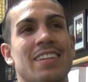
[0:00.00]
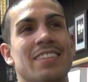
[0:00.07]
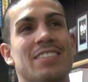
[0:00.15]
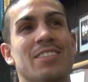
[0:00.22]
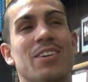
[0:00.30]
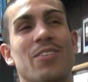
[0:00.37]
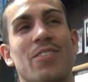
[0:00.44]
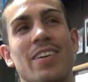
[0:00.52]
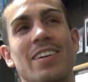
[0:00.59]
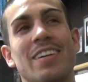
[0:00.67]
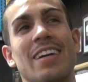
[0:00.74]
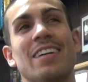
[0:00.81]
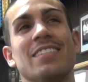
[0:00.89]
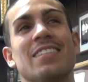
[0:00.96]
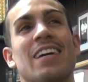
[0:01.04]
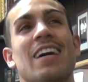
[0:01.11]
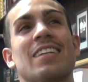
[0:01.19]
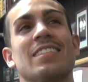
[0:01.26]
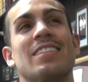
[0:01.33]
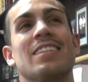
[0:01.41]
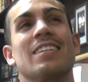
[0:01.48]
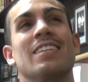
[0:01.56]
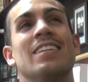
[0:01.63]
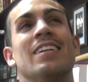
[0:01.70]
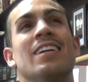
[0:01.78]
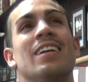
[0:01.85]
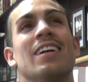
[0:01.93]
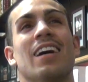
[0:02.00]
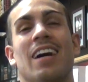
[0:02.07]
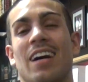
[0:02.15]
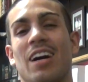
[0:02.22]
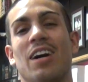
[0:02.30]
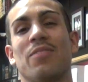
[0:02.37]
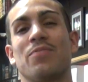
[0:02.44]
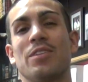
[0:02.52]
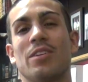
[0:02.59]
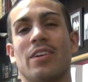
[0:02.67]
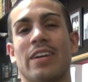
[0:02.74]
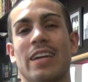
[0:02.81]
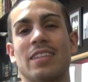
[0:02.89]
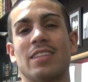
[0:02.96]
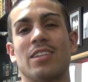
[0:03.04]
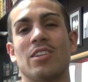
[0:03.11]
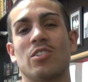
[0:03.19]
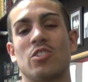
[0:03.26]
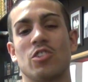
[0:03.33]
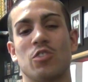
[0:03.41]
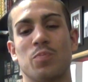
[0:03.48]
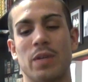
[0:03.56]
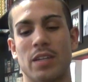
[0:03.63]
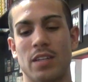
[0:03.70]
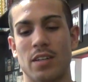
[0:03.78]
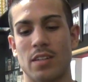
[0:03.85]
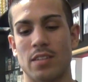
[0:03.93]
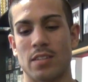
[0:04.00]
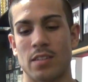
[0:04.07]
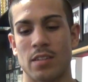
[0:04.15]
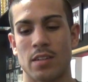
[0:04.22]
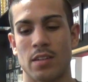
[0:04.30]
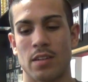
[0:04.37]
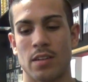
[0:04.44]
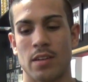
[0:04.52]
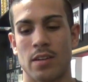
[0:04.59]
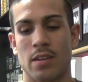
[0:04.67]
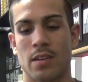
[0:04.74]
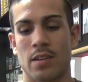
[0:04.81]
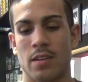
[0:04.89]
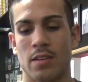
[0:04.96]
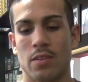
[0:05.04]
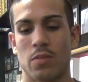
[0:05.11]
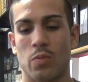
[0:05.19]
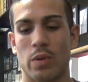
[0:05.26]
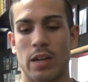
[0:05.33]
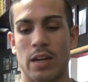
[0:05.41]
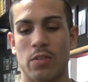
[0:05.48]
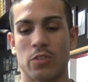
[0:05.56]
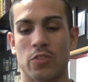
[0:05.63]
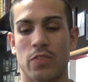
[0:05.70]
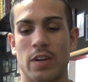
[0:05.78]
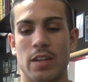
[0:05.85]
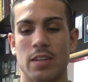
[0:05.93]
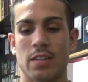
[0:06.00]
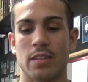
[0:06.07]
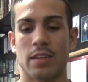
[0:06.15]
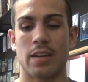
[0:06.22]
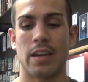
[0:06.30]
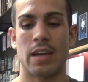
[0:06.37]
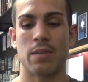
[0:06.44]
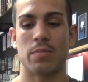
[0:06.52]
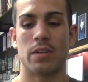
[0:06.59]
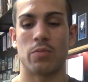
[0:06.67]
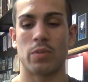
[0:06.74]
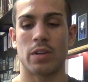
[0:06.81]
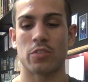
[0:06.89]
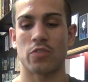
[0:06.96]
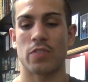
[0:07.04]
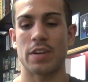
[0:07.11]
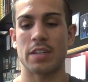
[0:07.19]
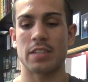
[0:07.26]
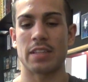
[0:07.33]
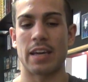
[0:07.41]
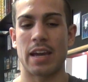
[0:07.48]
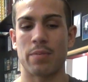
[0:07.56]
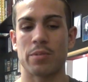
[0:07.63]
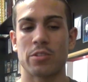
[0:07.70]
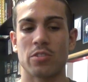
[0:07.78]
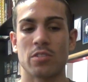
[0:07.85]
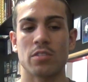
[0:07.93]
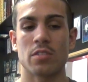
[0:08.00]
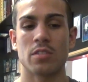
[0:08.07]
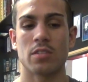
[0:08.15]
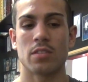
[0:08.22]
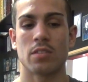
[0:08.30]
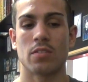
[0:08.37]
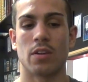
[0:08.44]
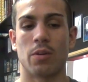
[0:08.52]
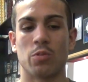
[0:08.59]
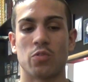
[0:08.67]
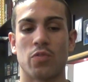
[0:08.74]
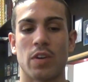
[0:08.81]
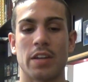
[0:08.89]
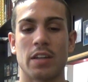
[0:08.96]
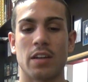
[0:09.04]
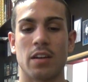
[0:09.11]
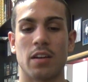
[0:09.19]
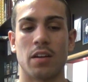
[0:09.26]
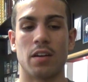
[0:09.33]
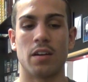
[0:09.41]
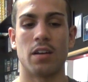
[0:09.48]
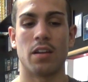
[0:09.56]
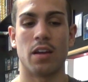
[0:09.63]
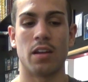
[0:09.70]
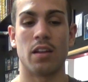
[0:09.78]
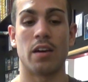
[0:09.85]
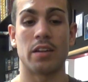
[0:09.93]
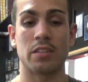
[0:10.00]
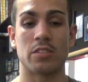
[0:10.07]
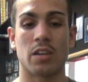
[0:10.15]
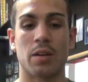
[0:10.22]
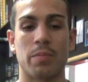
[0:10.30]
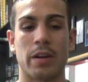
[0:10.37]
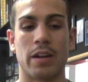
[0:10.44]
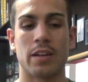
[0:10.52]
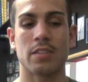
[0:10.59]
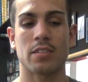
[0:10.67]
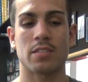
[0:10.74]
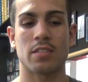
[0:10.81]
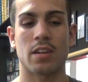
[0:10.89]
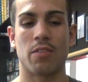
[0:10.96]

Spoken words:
You know what? I feel I'll get there just because when I was fighting in the amateurs, I was fighting a lot of top guys.